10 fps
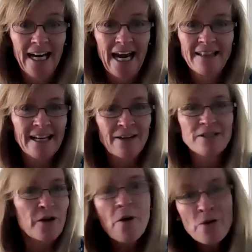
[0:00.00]
and then i
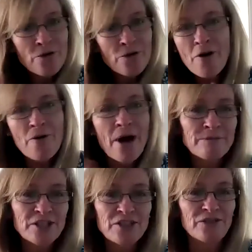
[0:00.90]
would say oh no no i'm
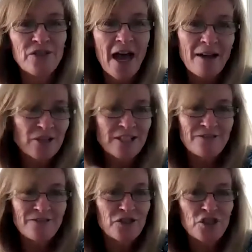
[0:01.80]
just i'm just
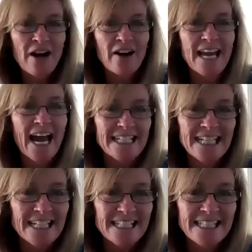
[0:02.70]
sharing the
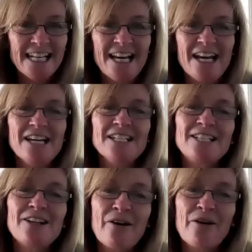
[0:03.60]
ideas
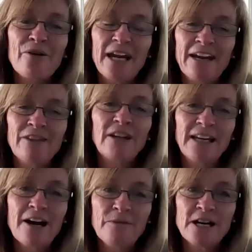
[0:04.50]
so it
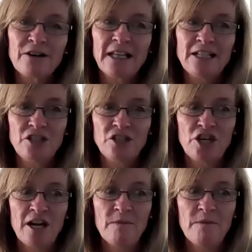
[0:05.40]
really helped our
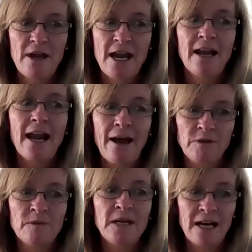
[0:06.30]
relationship and it
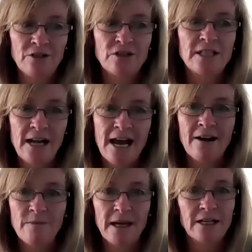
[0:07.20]
helped me to understand how
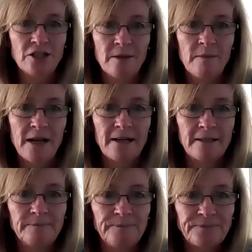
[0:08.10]
to manage him better